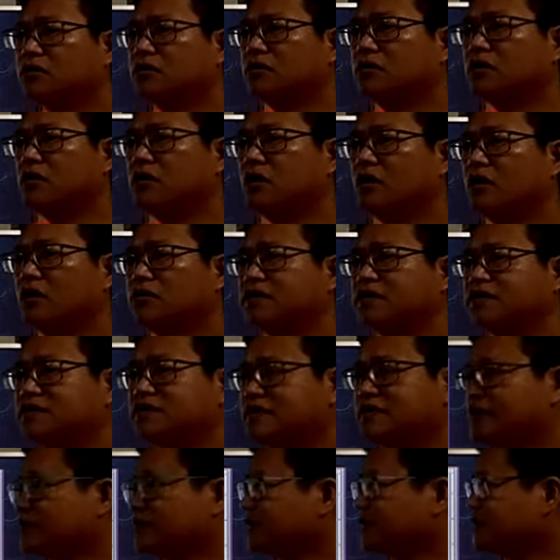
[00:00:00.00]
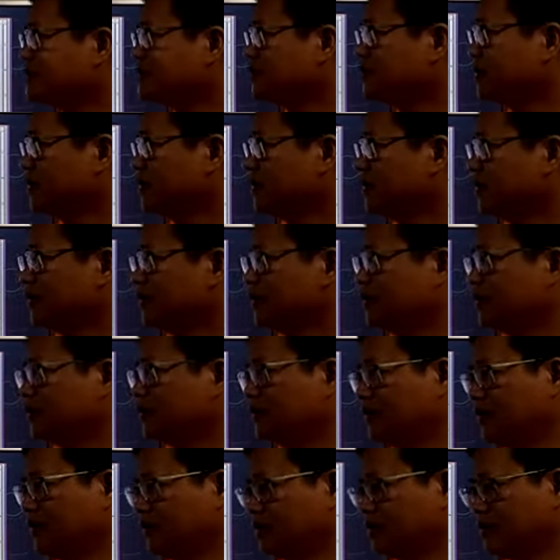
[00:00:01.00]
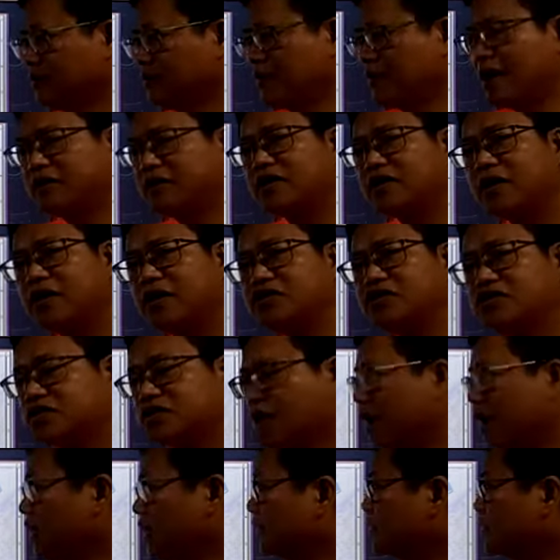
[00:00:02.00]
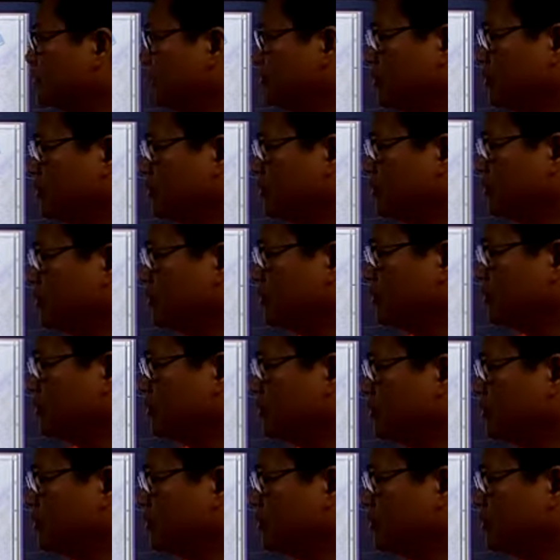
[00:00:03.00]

all these things, the mother and child belief